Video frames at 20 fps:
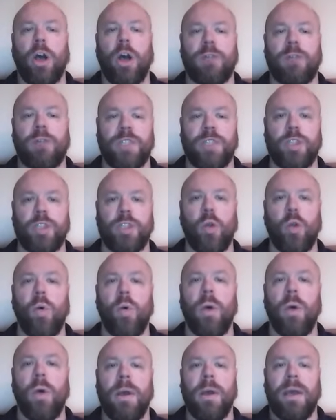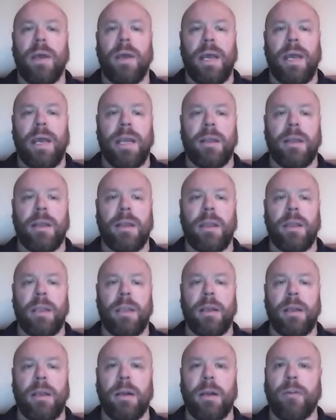of snow in
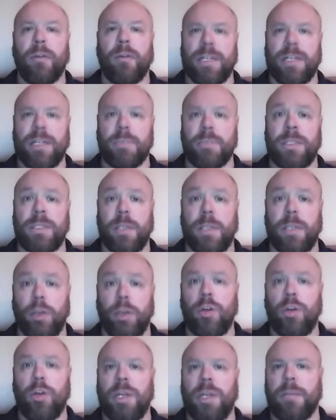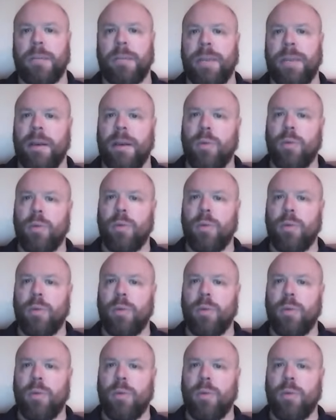the Christmas to New Year period.